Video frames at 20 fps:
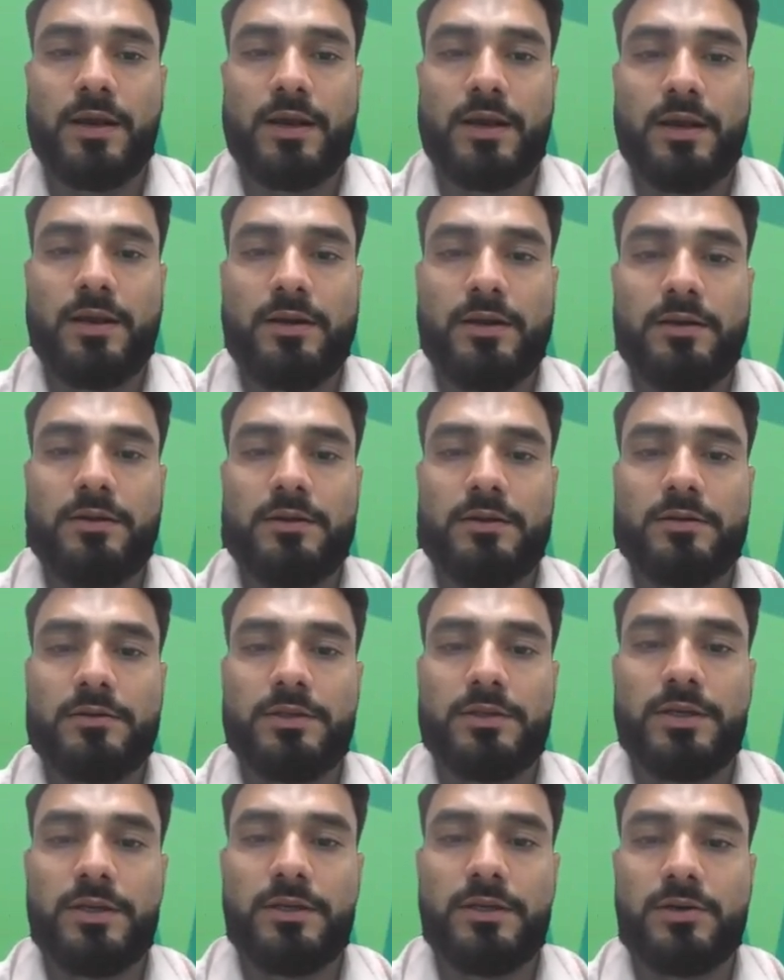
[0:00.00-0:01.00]
and
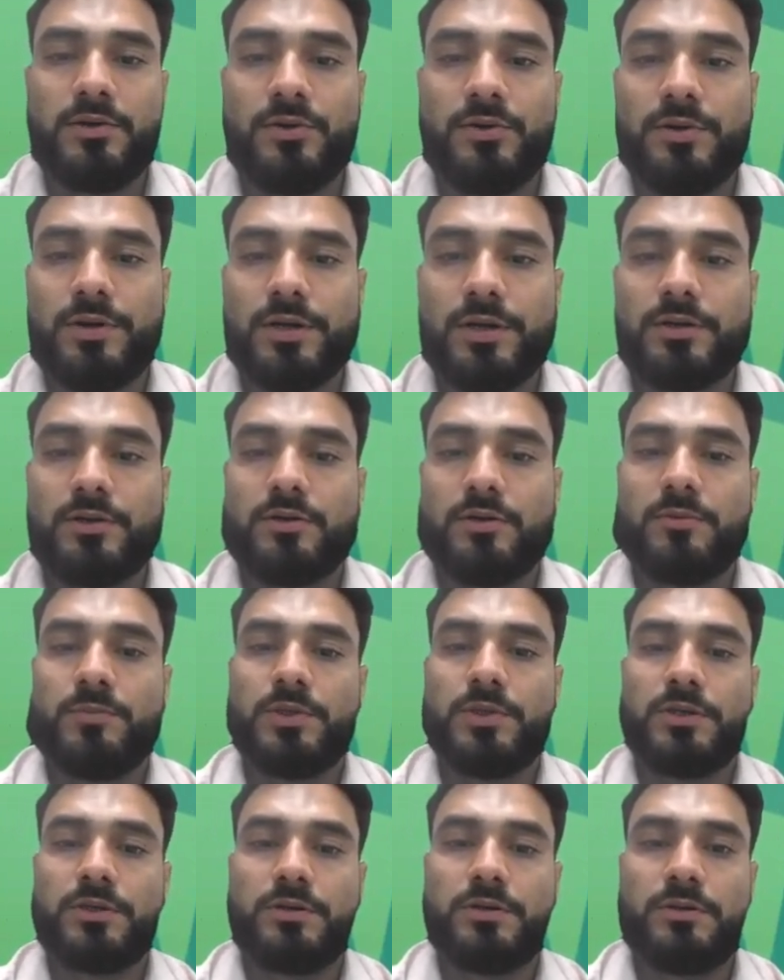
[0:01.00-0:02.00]
then contact
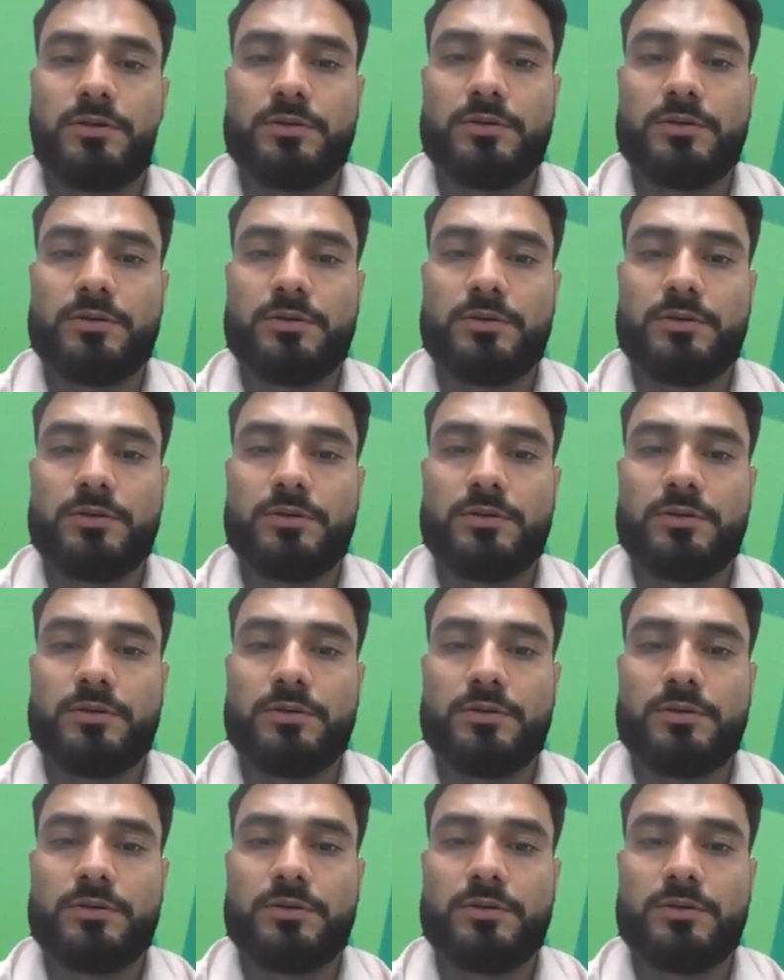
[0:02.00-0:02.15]
object,